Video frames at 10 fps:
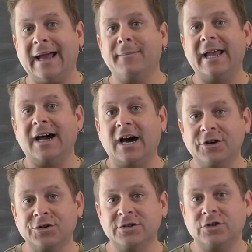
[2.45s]
how to make
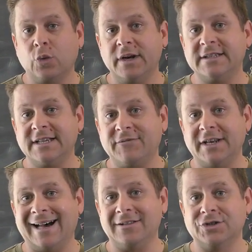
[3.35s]

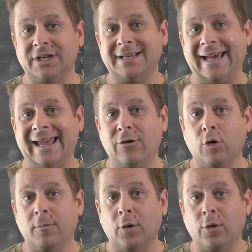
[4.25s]
$127 a day
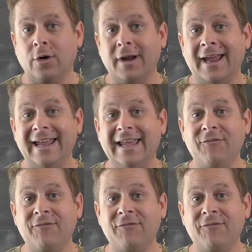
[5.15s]
or more